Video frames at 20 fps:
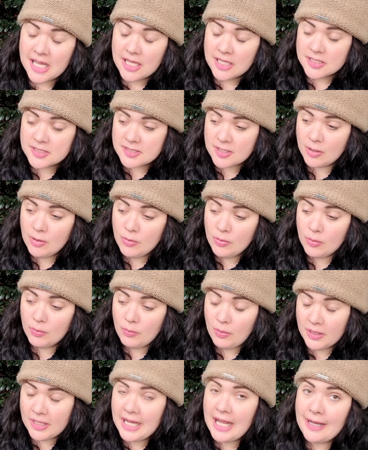So
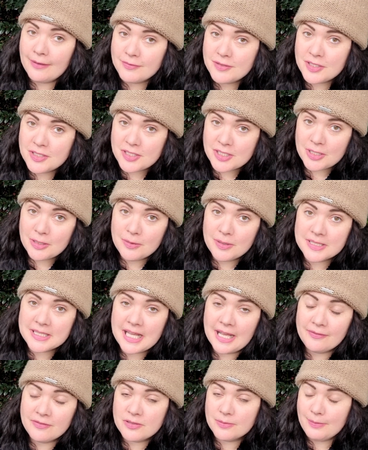what I have to do is I
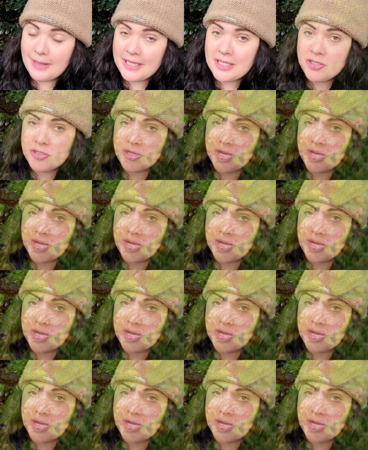have to make sure